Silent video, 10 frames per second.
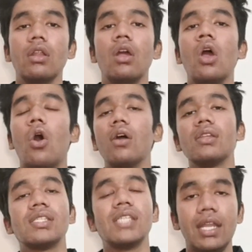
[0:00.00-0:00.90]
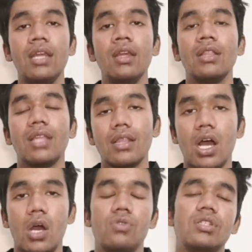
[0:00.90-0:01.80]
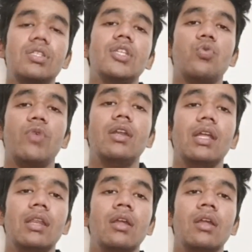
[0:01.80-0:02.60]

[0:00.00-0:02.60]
or the city that the house is situated in.